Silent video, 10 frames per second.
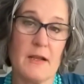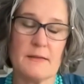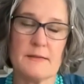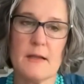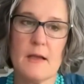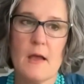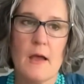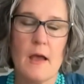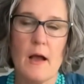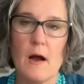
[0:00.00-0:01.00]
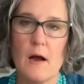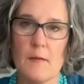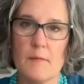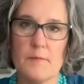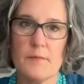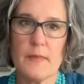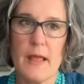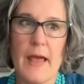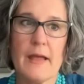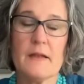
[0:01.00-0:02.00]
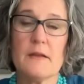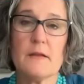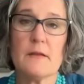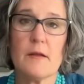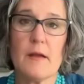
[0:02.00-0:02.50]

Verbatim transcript: us. Um, and